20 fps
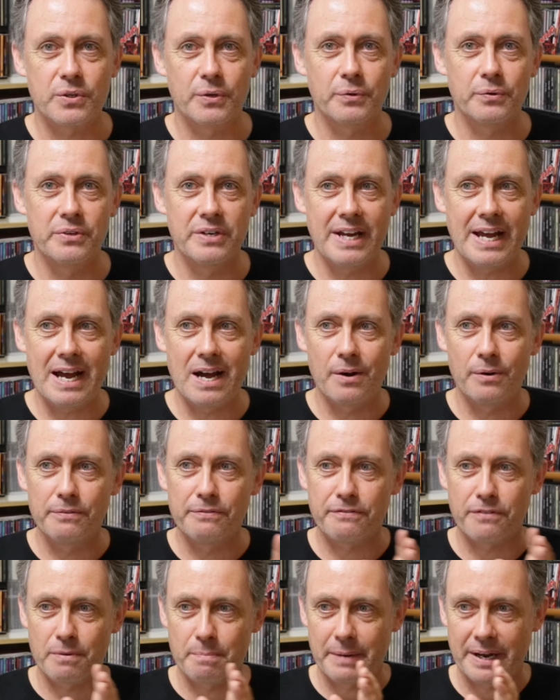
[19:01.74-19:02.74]
So now
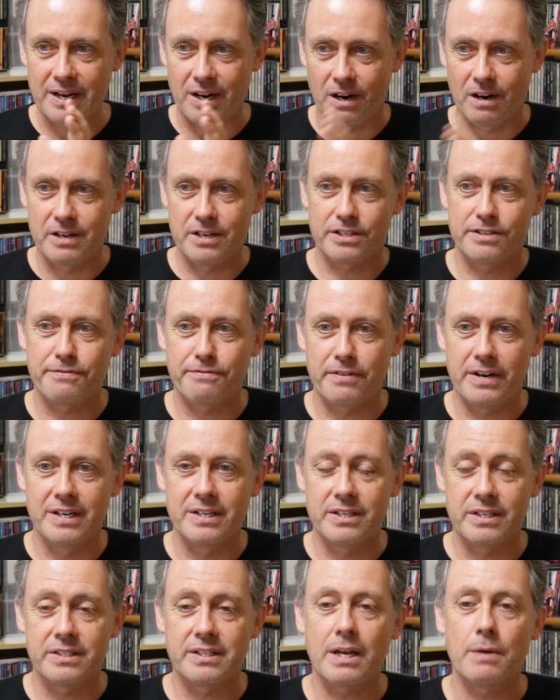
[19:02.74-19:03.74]
for my artist
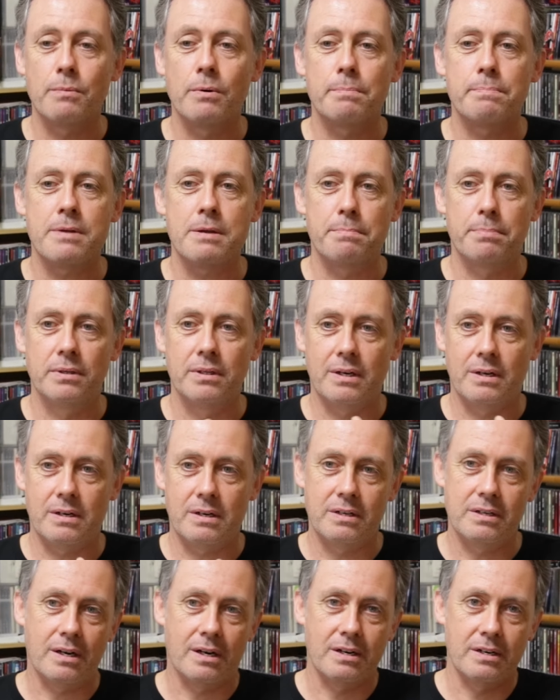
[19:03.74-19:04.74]
friend to say, well, people
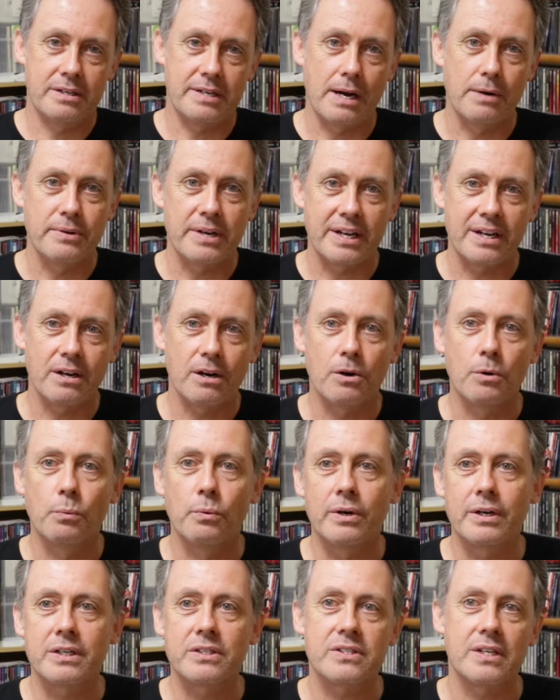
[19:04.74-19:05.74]
are doubting her
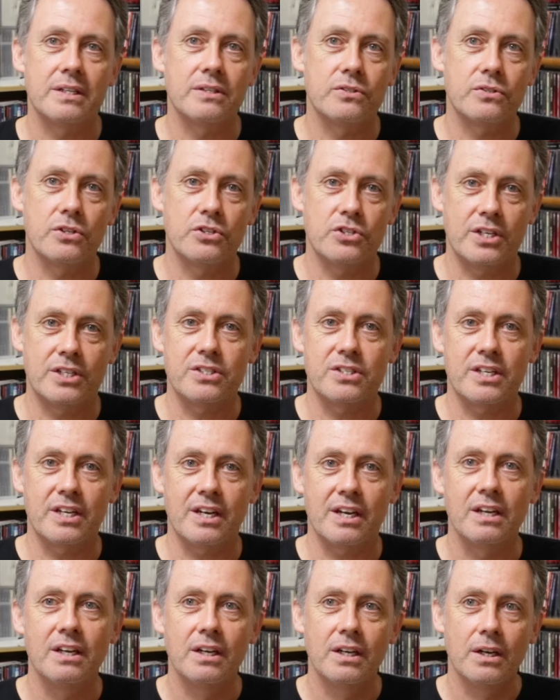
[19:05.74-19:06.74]
works and
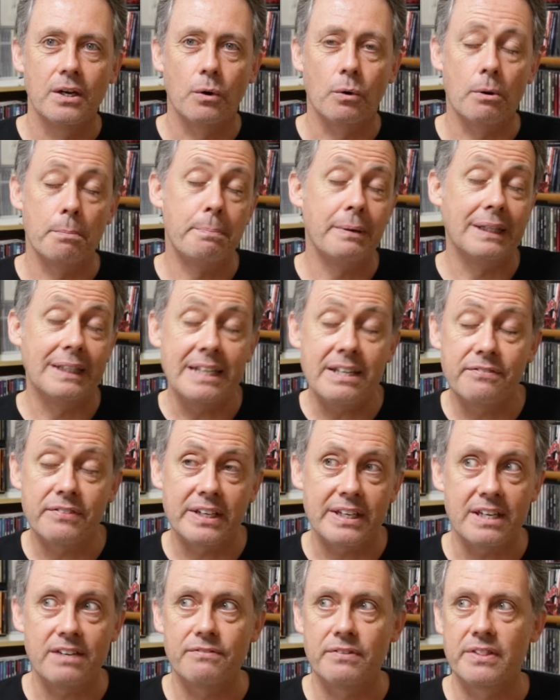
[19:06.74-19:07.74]
suggesting or
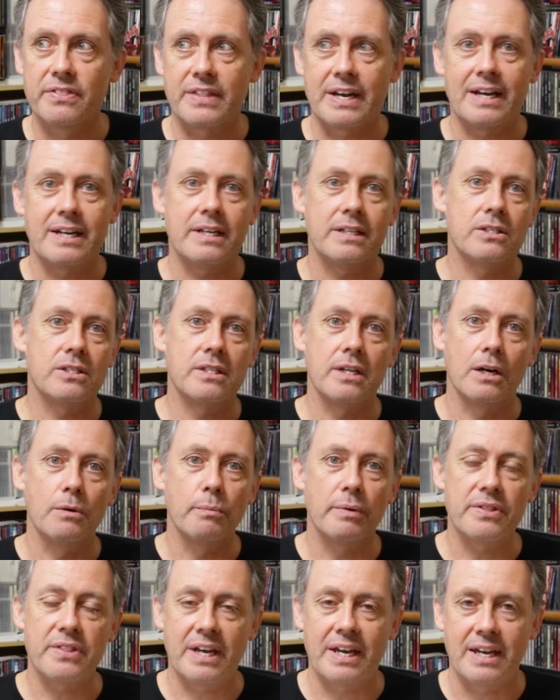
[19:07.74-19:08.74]
believing even that it's
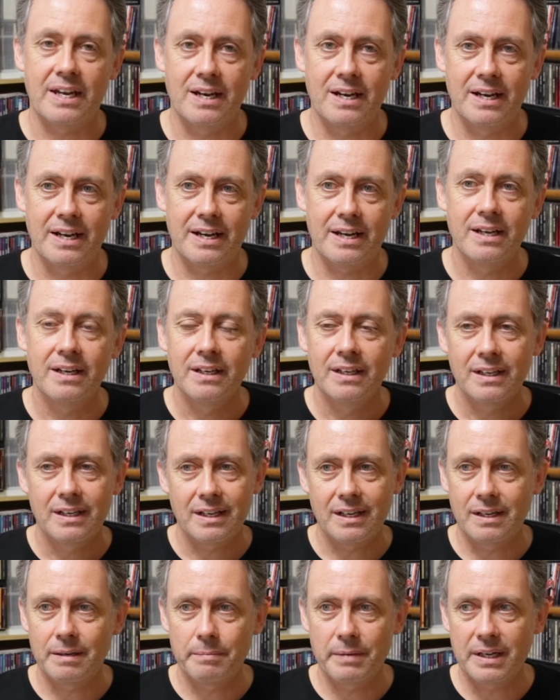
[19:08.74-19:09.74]
done with AI,
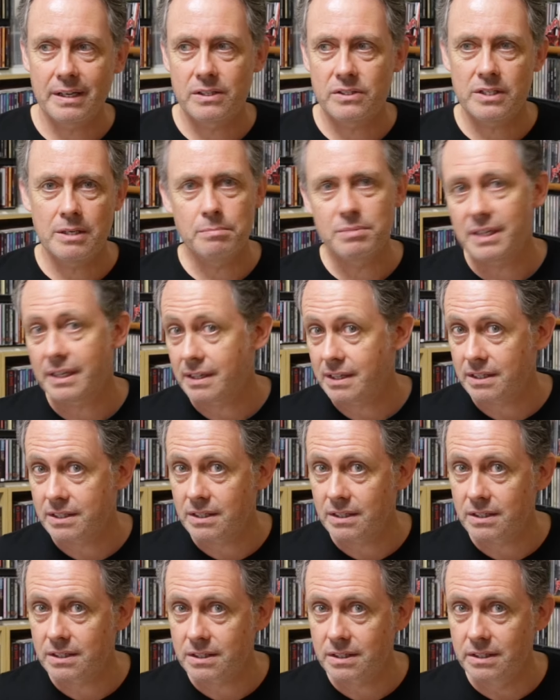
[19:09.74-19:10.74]
it seems like
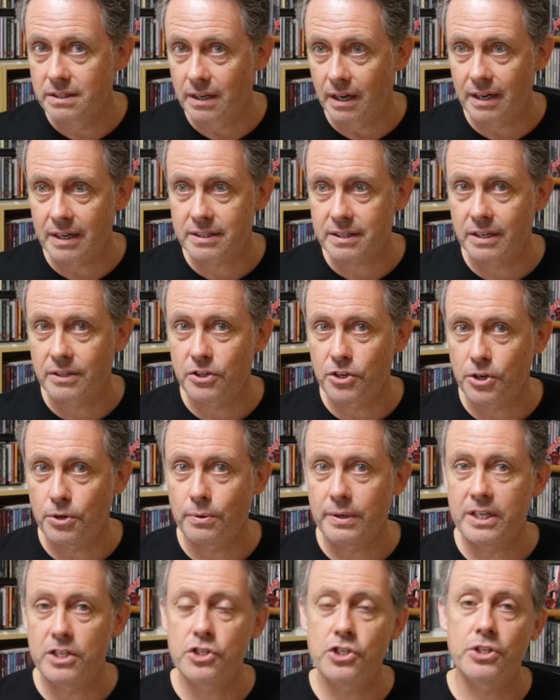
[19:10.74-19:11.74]
this is not a
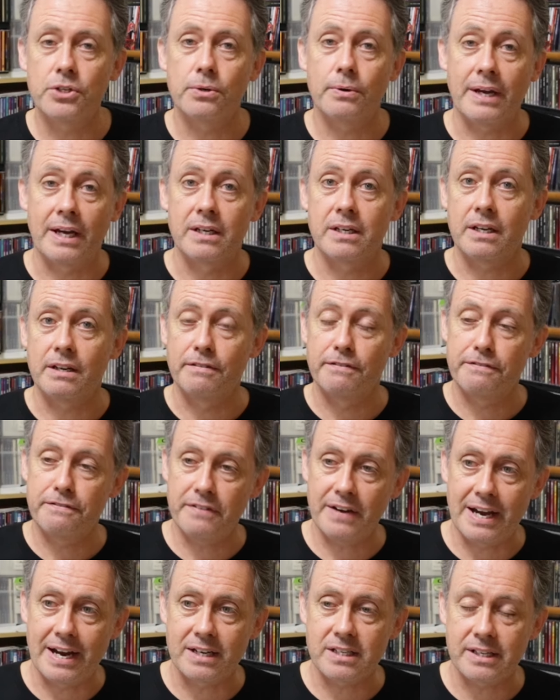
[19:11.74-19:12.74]
new issue. And in
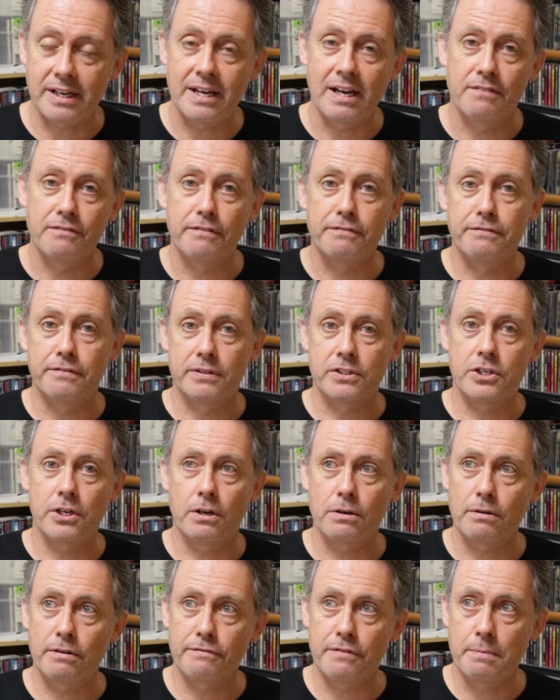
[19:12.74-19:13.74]
fact, I have a
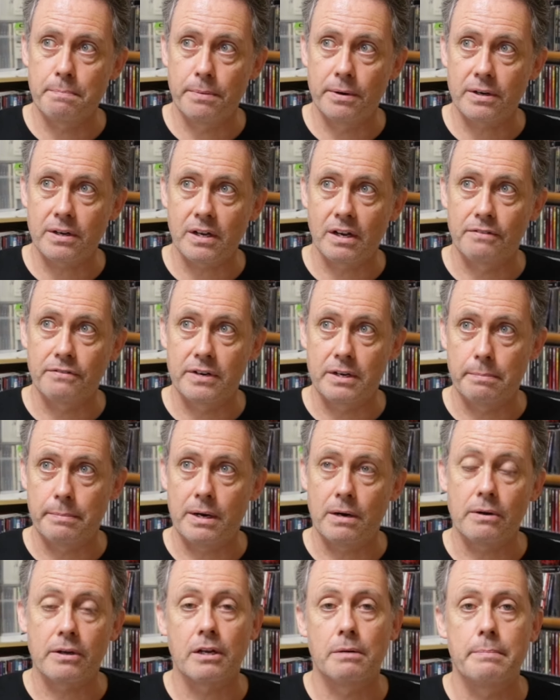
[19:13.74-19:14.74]
photography book of an
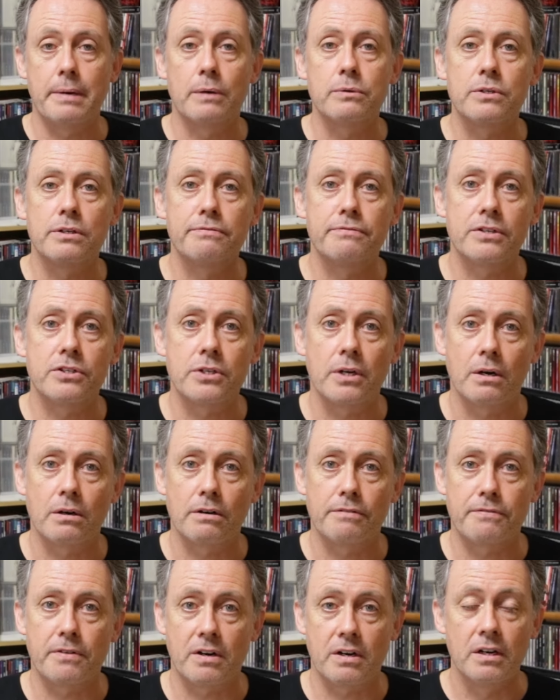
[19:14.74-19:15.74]
American mountain
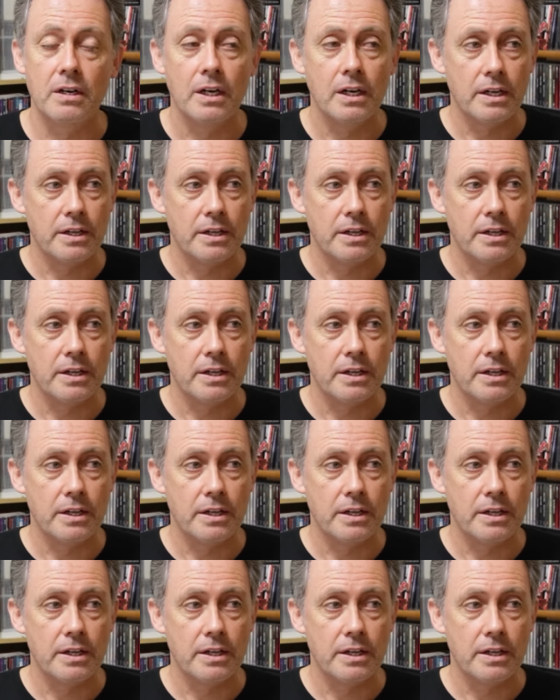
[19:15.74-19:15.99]
photographer.